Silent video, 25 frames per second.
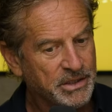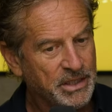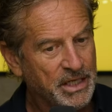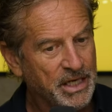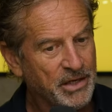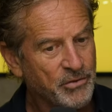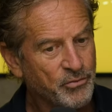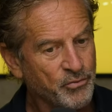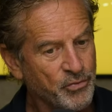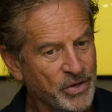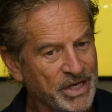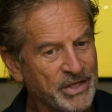
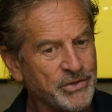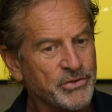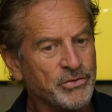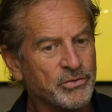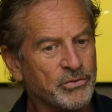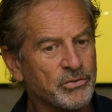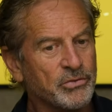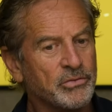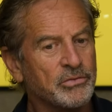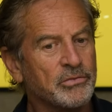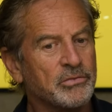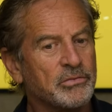a
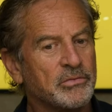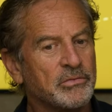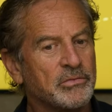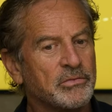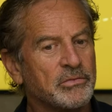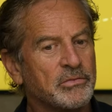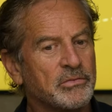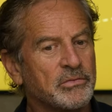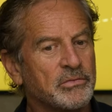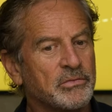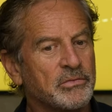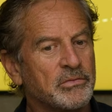
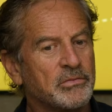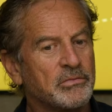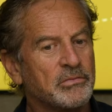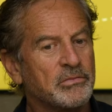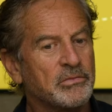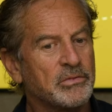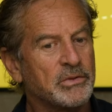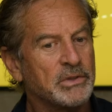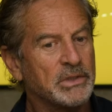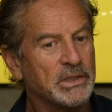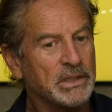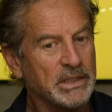
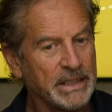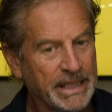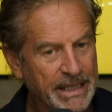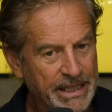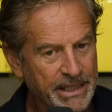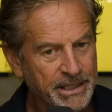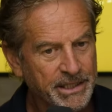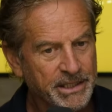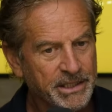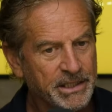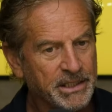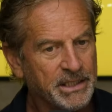
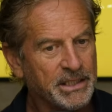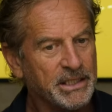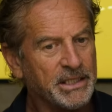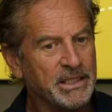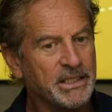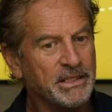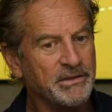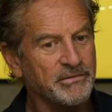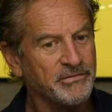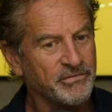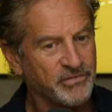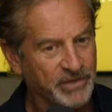rental-led
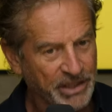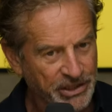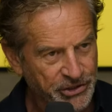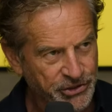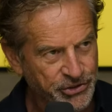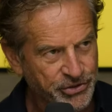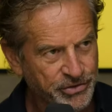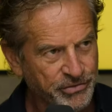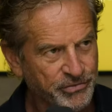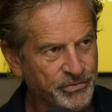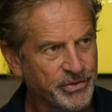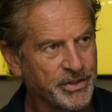
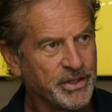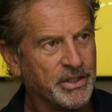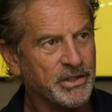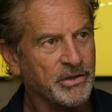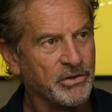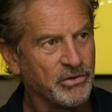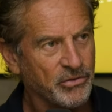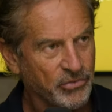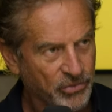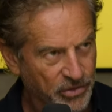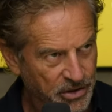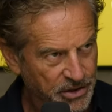inflationary
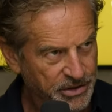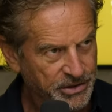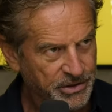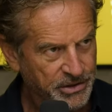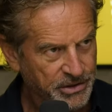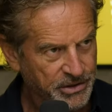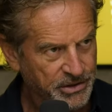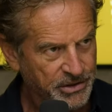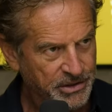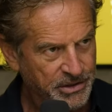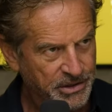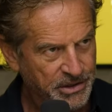
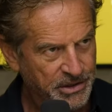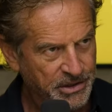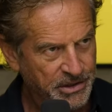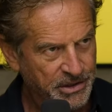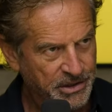crisis?